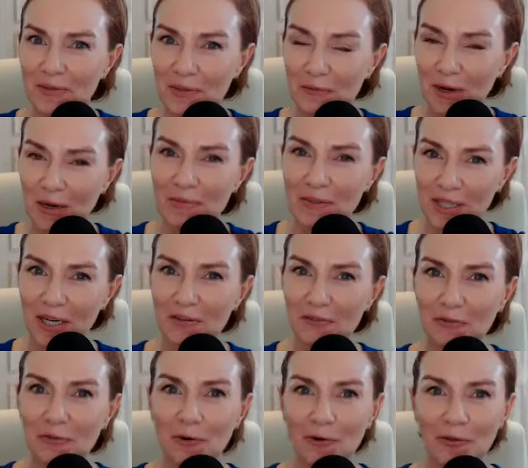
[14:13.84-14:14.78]

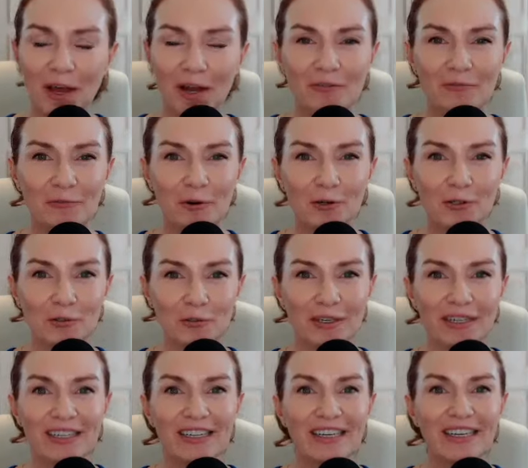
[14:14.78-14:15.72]
website for that
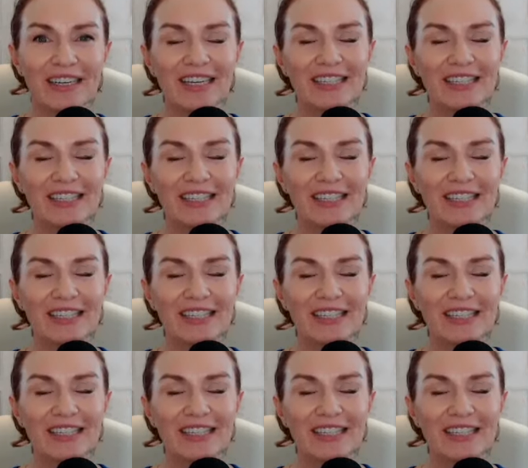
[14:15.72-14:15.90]
rosary.